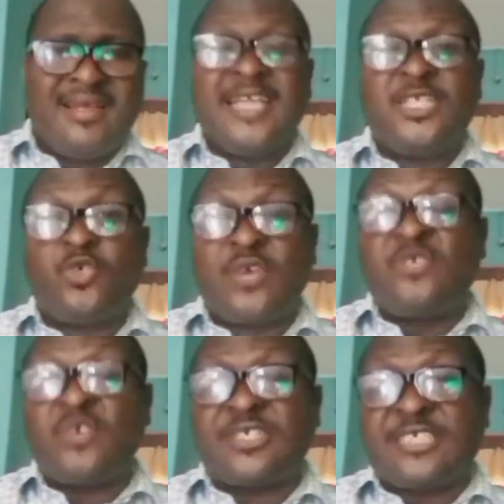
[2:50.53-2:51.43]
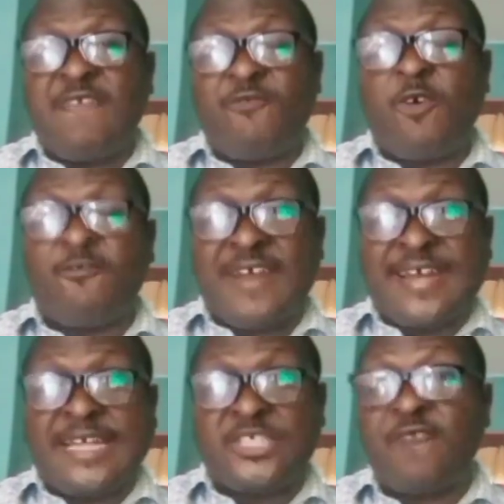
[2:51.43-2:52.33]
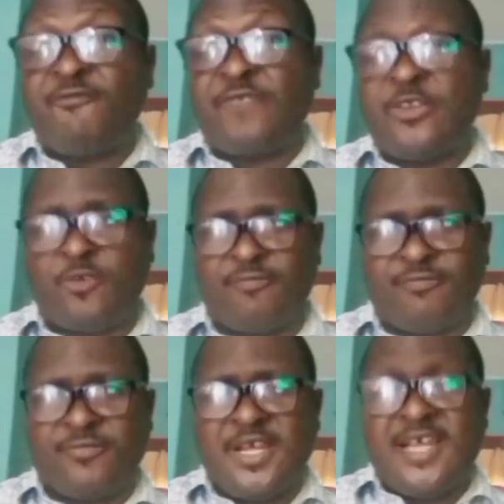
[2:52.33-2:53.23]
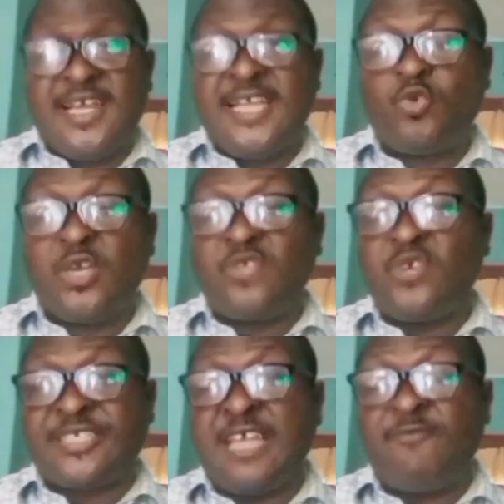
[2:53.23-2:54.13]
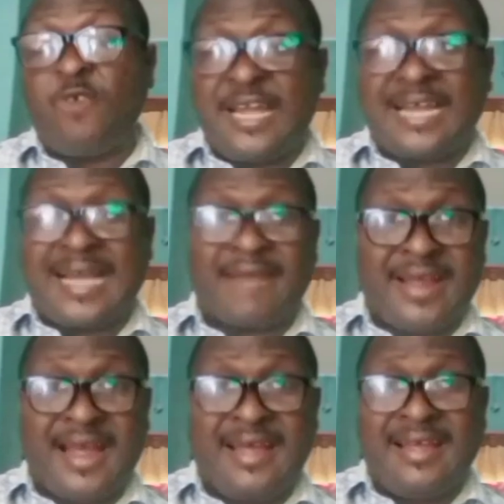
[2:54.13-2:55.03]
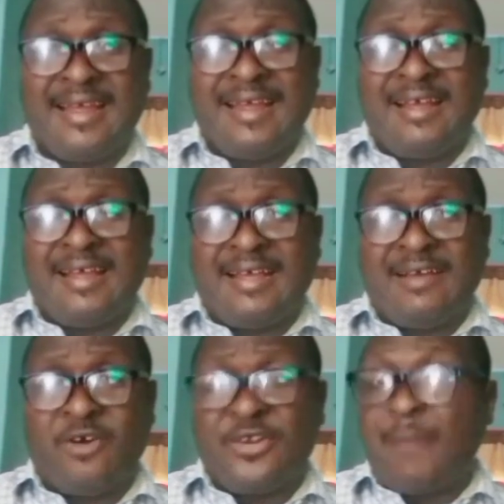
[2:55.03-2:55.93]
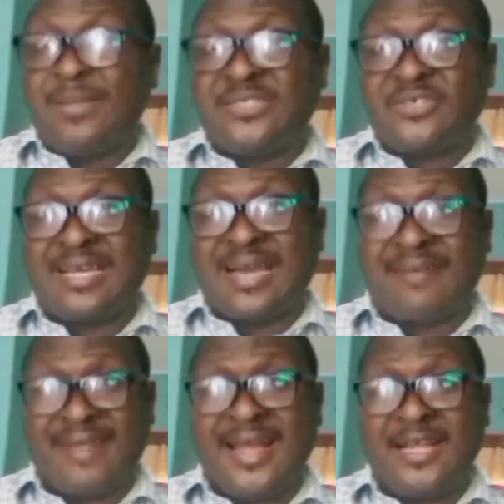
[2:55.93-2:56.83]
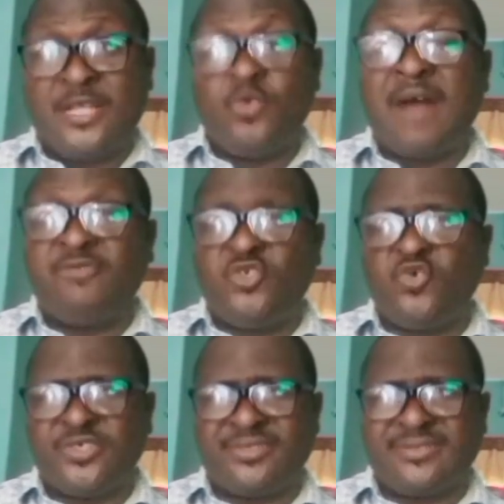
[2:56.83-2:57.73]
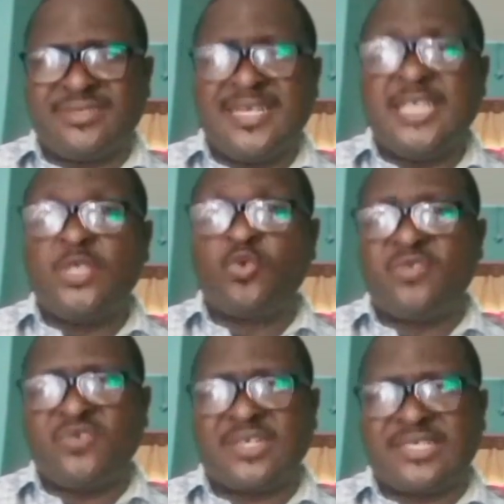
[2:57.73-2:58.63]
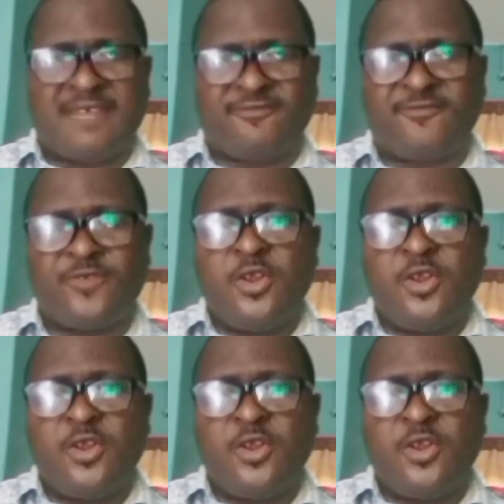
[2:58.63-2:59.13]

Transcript: Educate yourself on financial freedom. Educate yourself on that career, on that particular career you have chosen. Educate yourself.